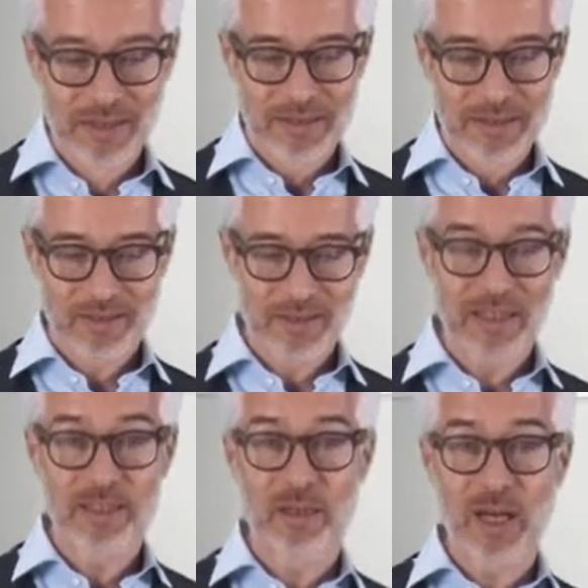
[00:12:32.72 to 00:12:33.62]
So
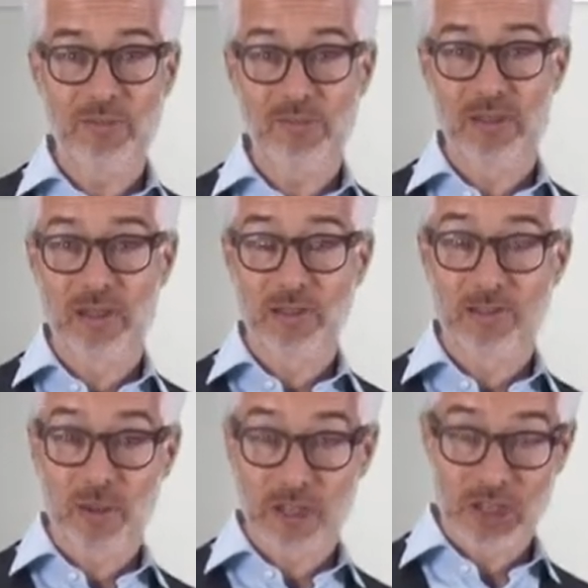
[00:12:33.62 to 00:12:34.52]
there you have
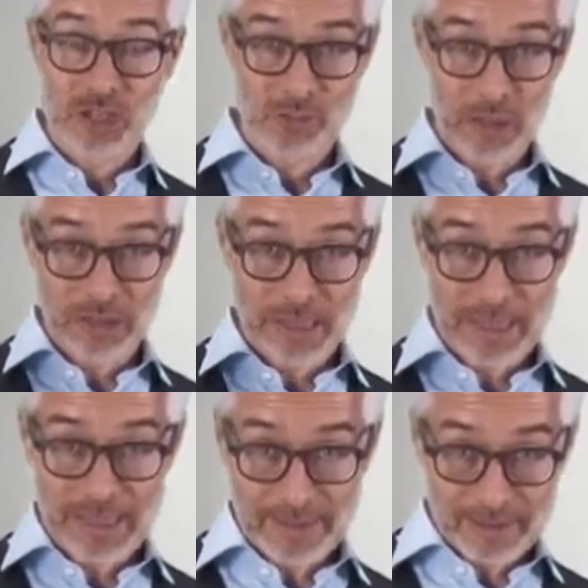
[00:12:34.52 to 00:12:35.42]
knowledge about
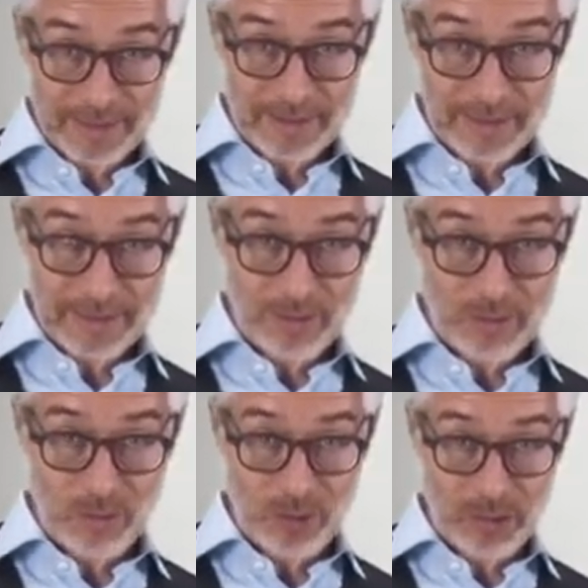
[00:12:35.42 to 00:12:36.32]
instances on
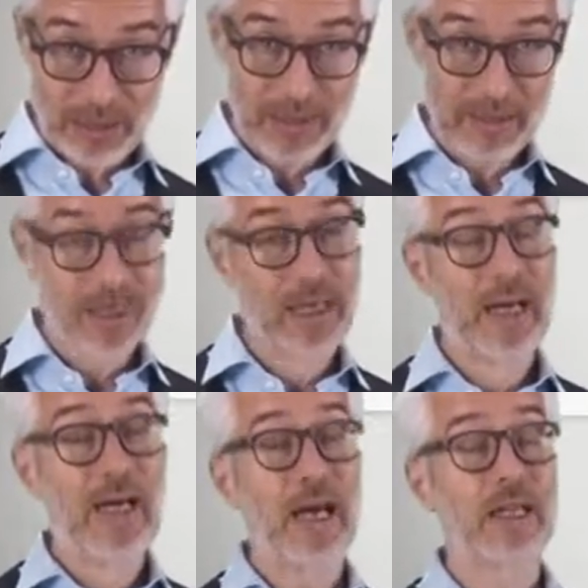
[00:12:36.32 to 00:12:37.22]
the one hand,
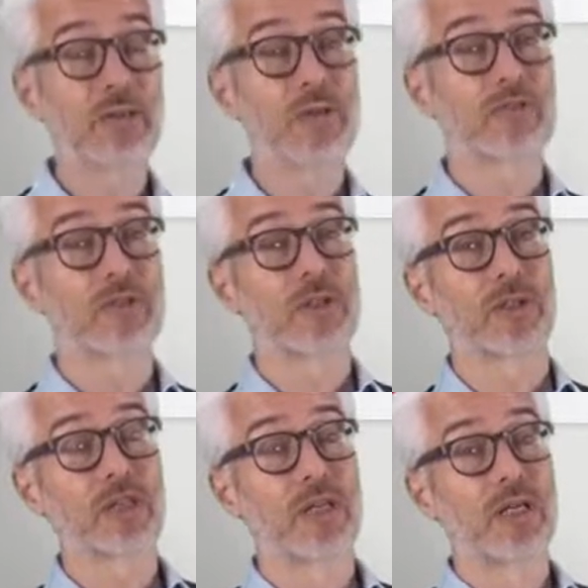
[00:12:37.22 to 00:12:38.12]
and you have
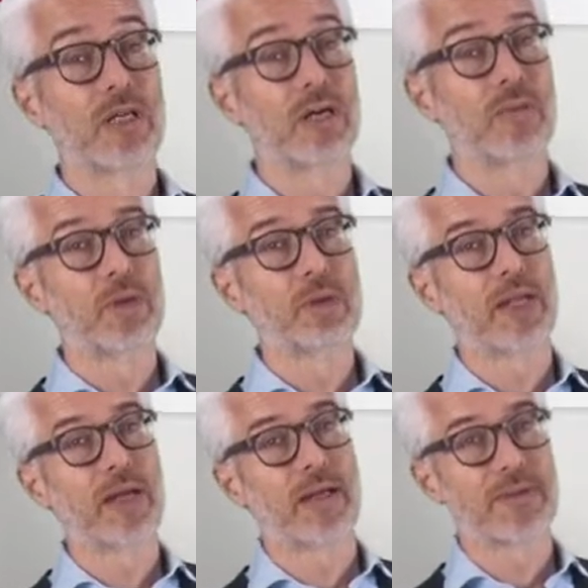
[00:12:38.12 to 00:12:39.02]
knowledge about
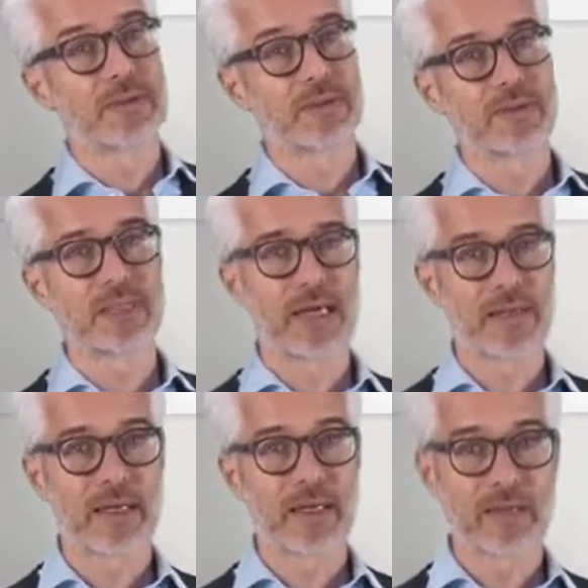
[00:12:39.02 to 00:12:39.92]
classes on the
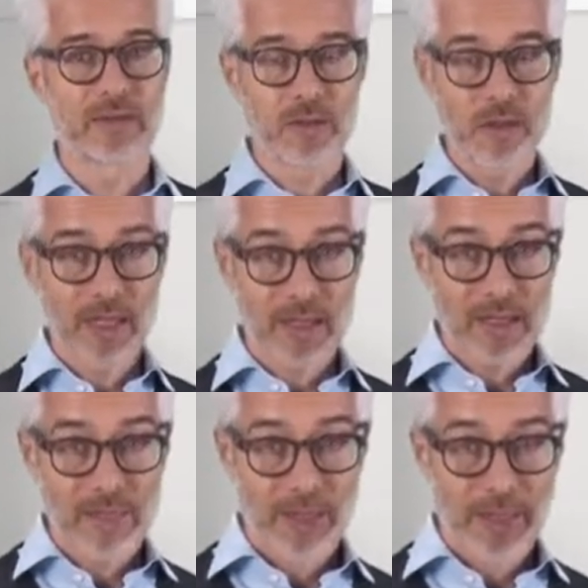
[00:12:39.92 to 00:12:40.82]
other hand. And
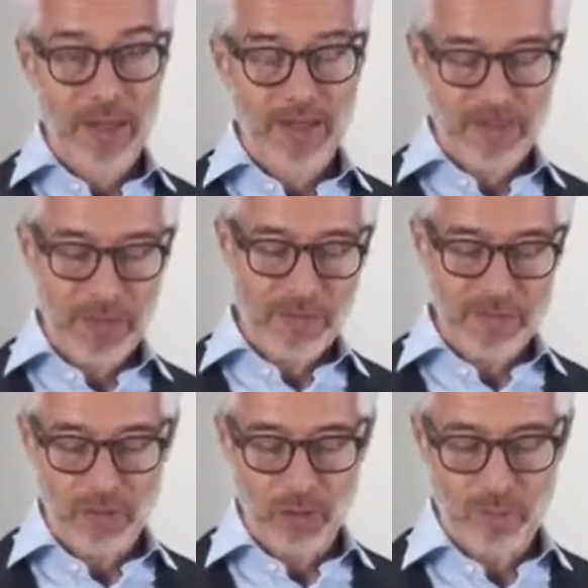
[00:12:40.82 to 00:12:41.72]
together they
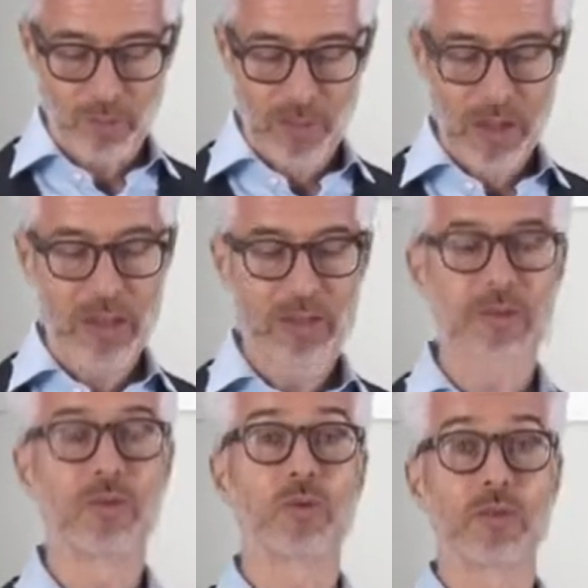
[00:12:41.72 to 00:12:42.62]
form a
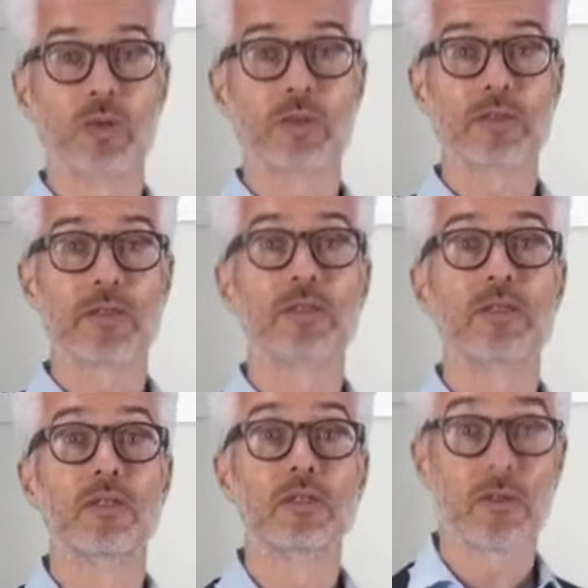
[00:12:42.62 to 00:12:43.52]
so-called
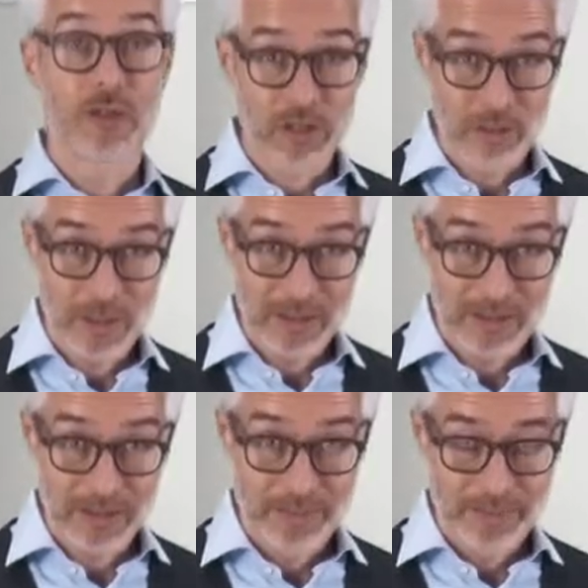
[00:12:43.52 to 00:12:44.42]
knowledge base.